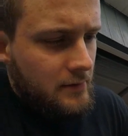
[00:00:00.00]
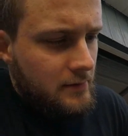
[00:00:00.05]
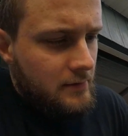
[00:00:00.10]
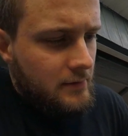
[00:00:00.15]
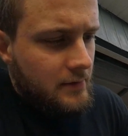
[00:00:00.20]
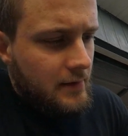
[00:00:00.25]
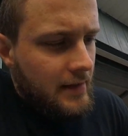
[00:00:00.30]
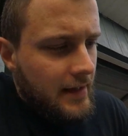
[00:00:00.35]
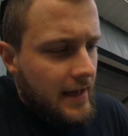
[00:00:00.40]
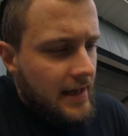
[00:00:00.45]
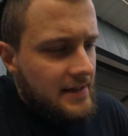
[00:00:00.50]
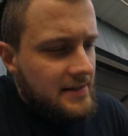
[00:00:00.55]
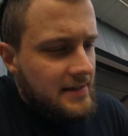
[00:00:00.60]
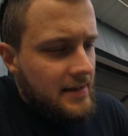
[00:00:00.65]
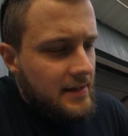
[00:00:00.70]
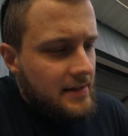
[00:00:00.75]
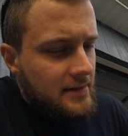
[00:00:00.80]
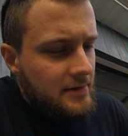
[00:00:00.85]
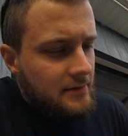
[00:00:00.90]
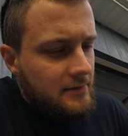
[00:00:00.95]
It has
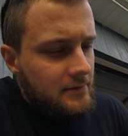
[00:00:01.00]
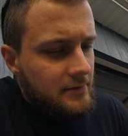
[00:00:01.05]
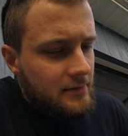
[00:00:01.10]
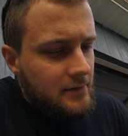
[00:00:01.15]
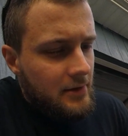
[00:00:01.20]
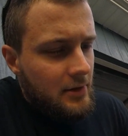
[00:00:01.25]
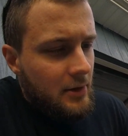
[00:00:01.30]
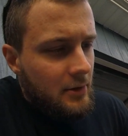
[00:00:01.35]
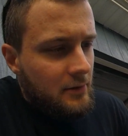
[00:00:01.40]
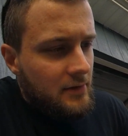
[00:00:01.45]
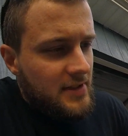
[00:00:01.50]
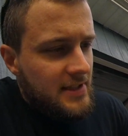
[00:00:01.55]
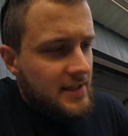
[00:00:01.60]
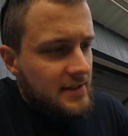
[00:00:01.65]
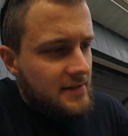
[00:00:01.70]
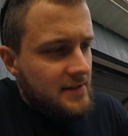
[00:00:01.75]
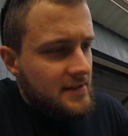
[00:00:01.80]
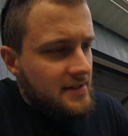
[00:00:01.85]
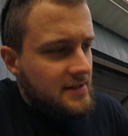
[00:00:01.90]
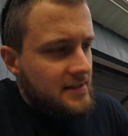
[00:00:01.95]
a, it's got
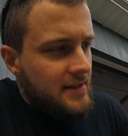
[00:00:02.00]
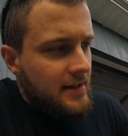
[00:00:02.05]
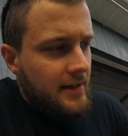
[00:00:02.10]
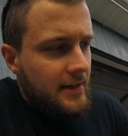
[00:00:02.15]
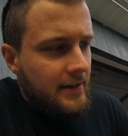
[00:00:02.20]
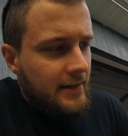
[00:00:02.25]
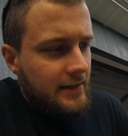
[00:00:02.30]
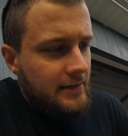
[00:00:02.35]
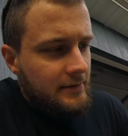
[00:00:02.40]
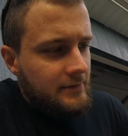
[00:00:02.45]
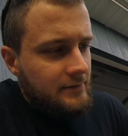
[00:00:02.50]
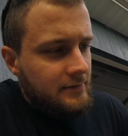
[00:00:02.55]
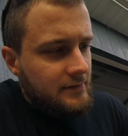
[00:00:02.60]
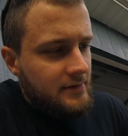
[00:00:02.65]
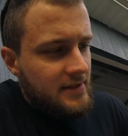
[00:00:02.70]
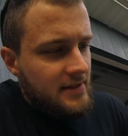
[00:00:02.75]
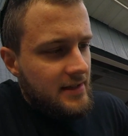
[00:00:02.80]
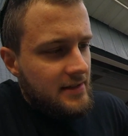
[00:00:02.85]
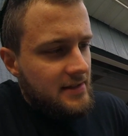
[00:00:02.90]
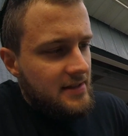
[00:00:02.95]
this side,
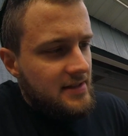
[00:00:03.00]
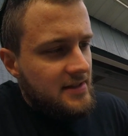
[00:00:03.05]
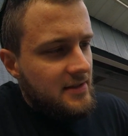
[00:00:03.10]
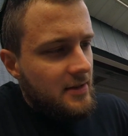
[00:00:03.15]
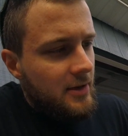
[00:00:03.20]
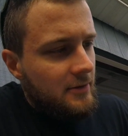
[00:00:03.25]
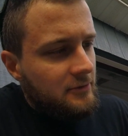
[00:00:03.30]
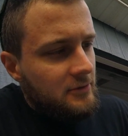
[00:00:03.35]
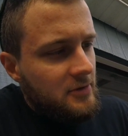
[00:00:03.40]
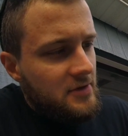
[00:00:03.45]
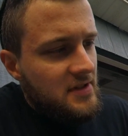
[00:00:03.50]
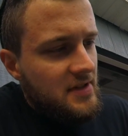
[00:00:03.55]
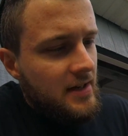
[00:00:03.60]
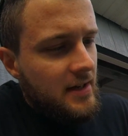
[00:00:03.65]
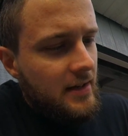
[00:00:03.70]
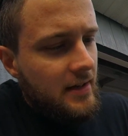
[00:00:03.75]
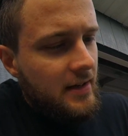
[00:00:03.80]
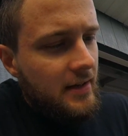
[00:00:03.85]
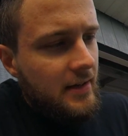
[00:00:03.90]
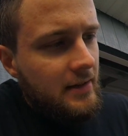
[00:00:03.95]
it's got this softer
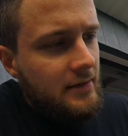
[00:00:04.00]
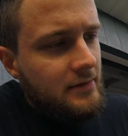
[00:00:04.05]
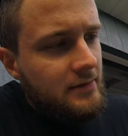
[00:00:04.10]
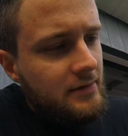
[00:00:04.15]
side,